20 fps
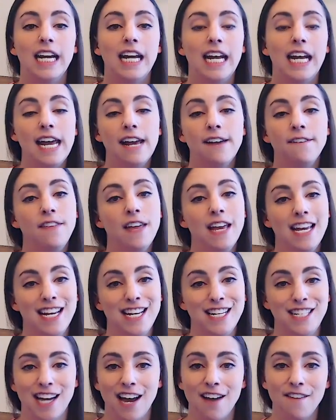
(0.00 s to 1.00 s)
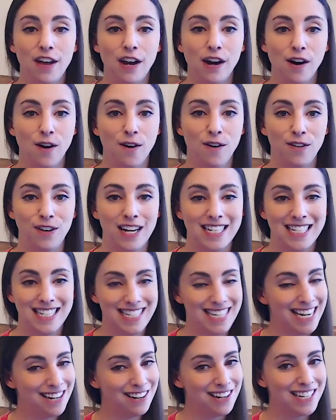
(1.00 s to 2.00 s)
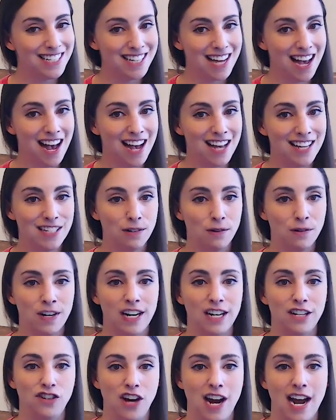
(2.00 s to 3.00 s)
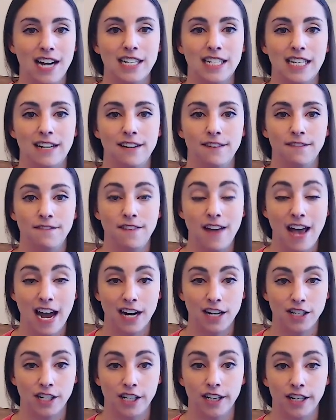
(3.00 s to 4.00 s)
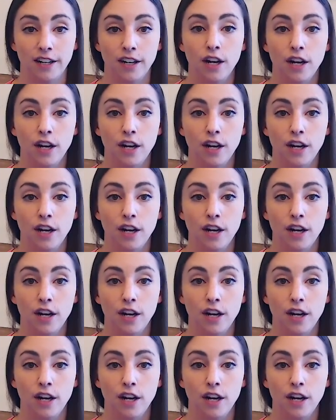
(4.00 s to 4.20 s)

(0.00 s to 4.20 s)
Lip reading: if they each have their own secret sauce or attracting factor.